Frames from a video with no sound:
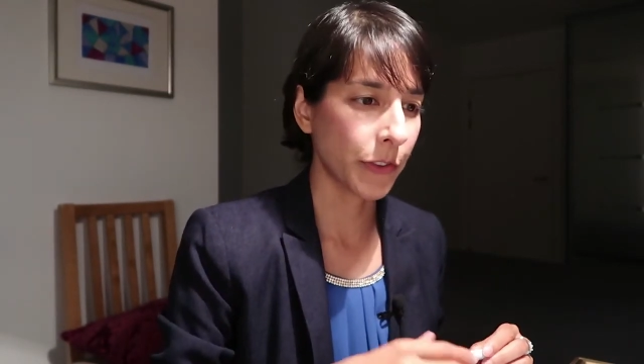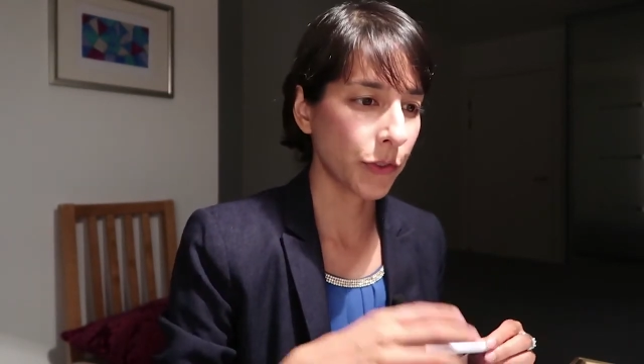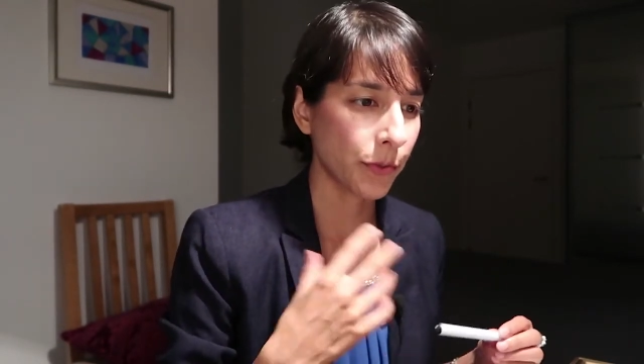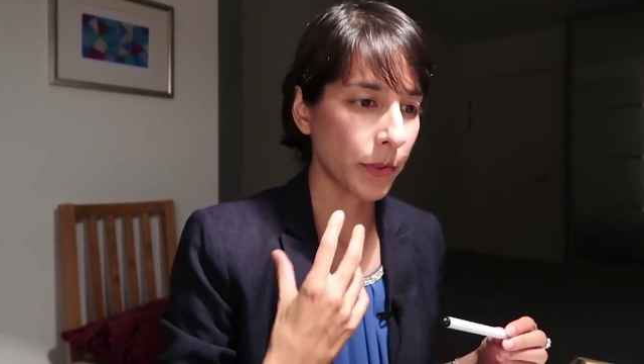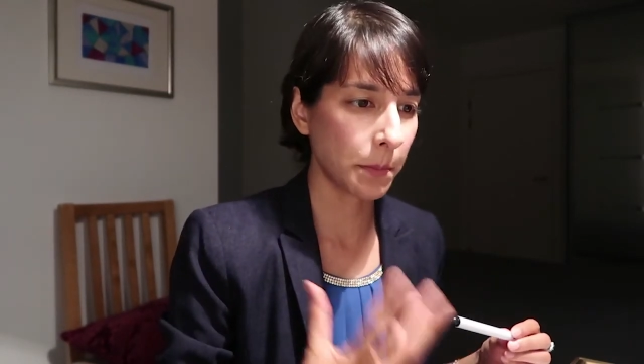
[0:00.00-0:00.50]
the
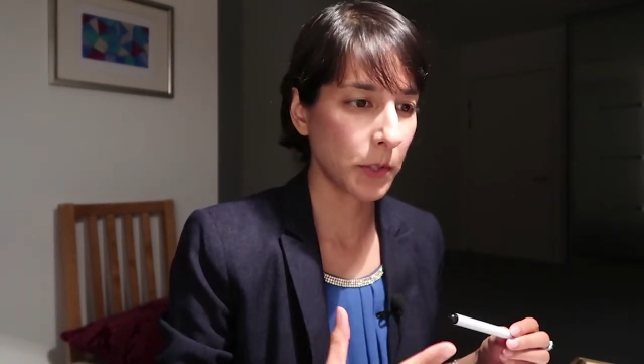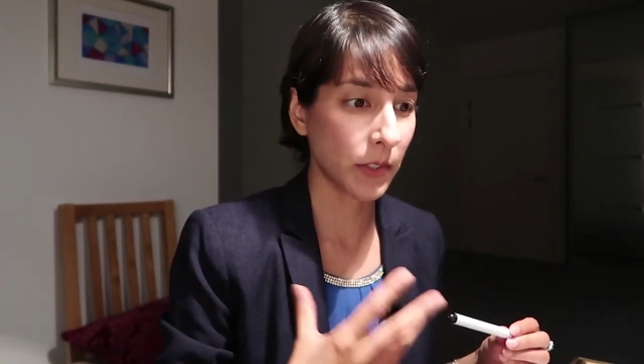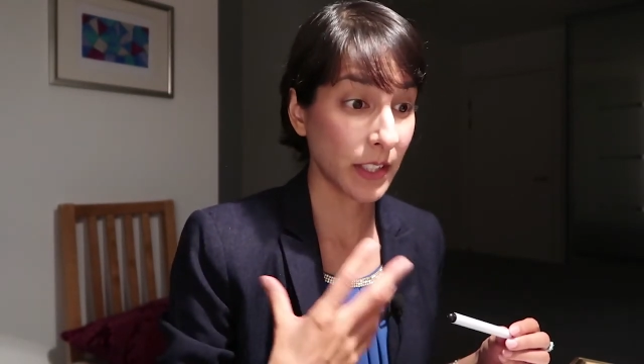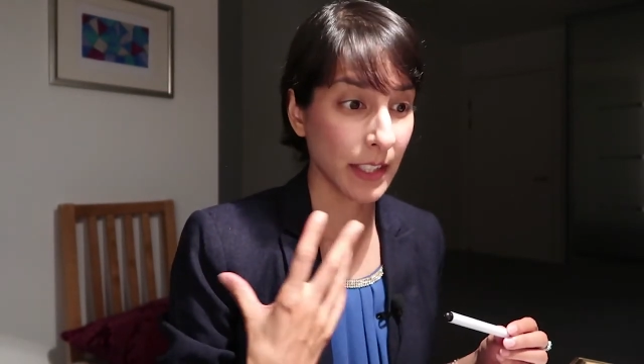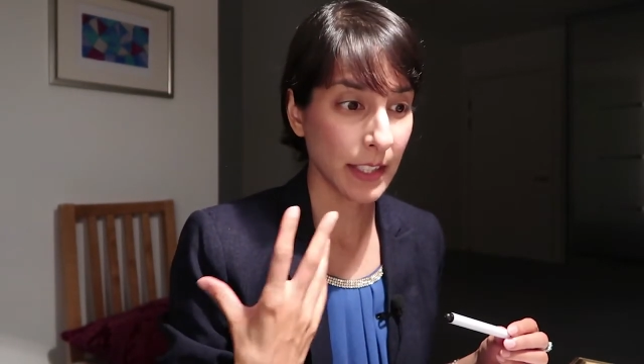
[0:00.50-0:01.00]

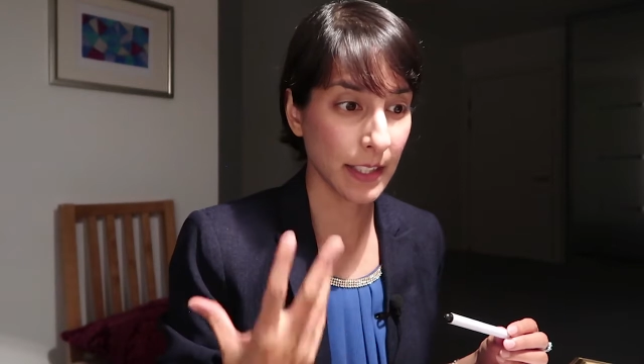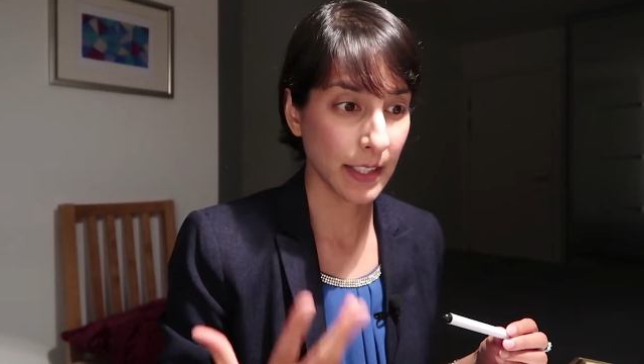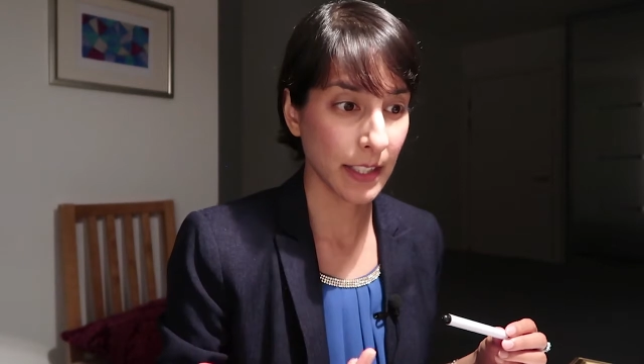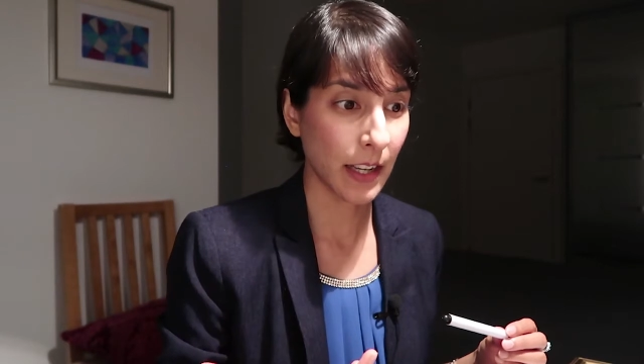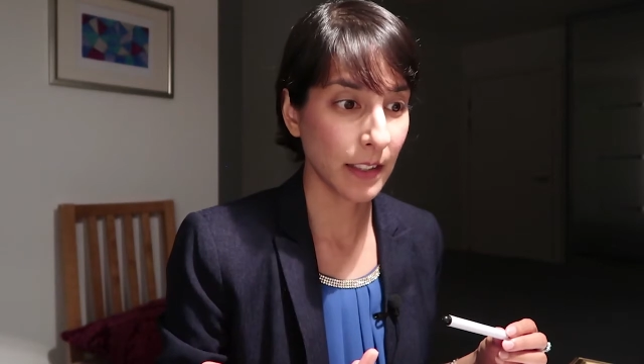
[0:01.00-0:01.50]
tribute to the
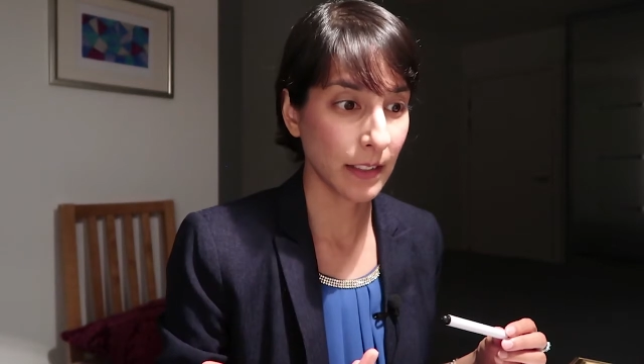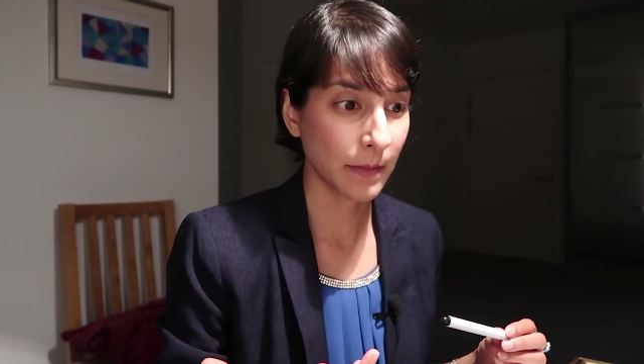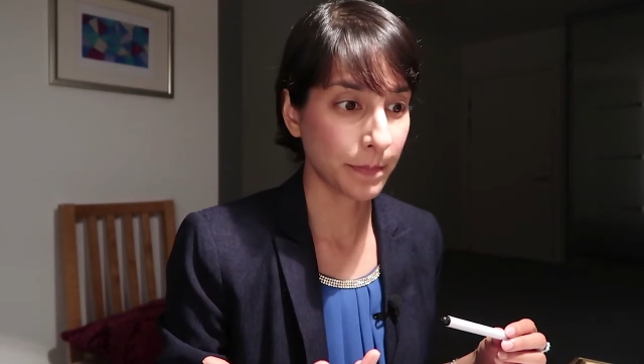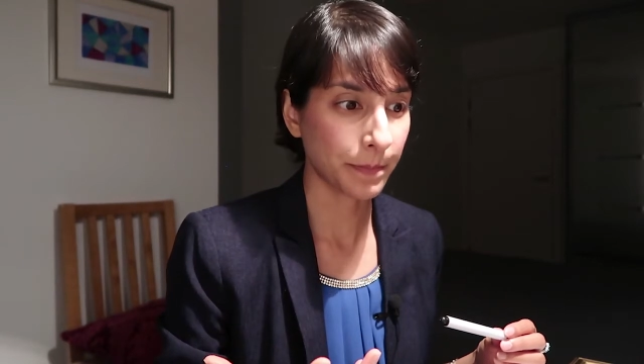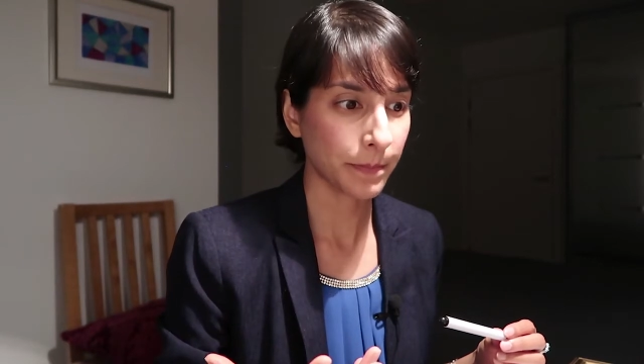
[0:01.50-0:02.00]
sun.